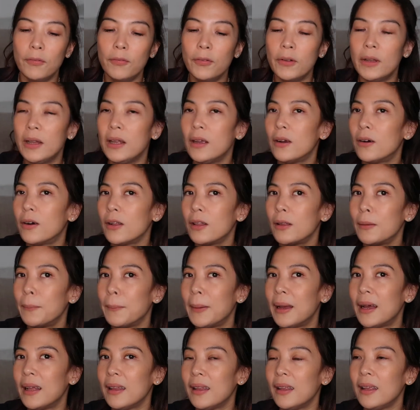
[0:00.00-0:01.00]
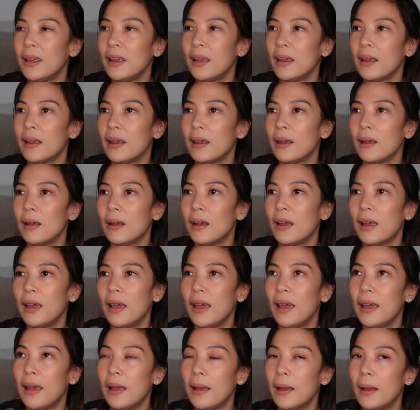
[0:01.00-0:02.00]
fully automatic.
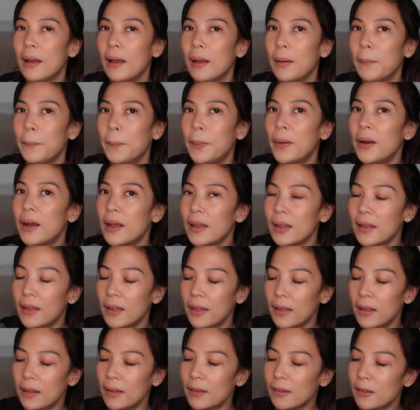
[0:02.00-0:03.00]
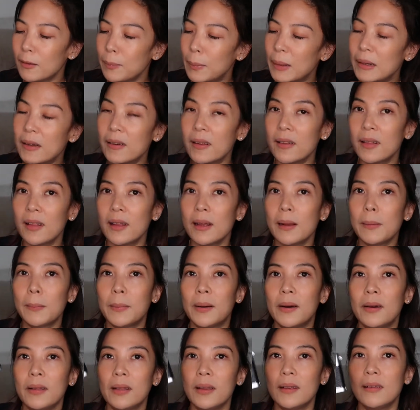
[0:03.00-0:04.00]
But the special thing
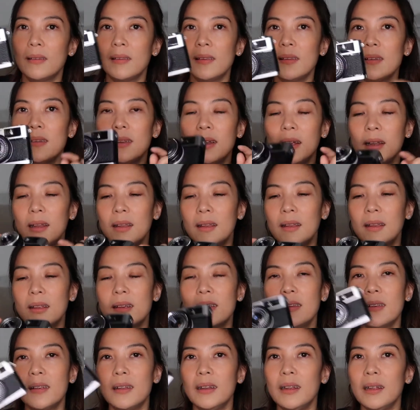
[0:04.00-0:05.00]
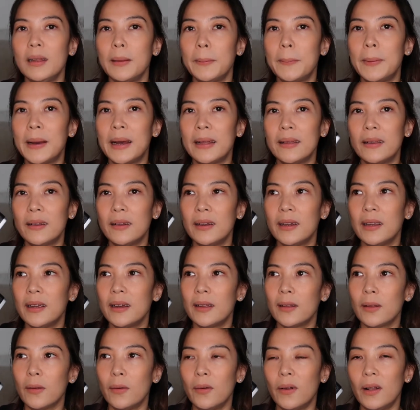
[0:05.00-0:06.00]
about this is that it doesn't need a battery
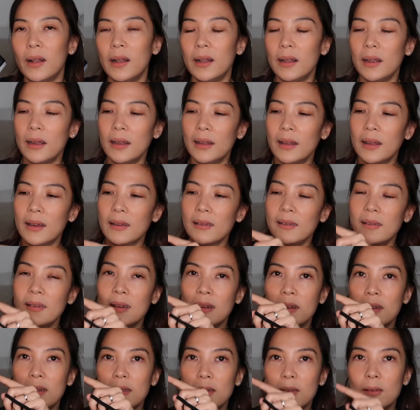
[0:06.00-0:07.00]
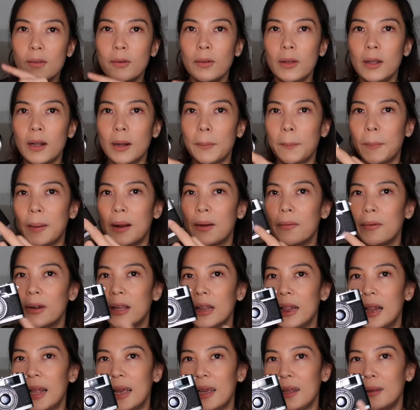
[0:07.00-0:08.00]
at all. It has a
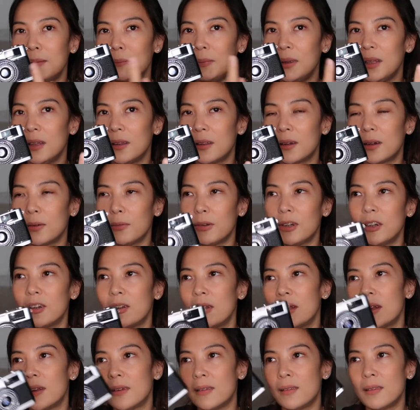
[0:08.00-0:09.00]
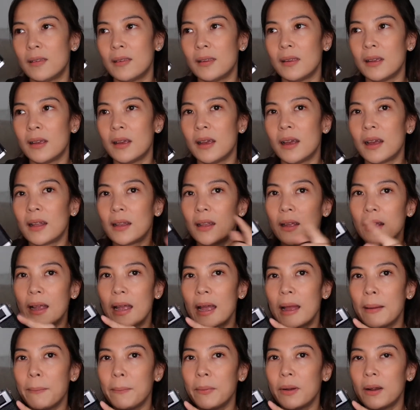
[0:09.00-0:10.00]
solar-powered light meter which tells the
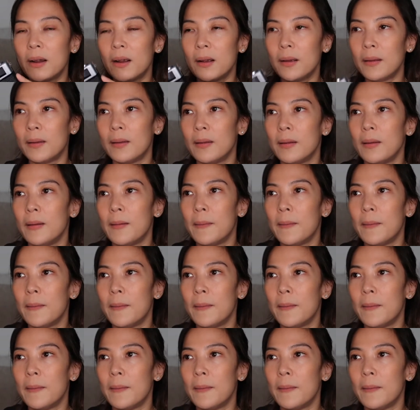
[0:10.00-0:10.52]
camera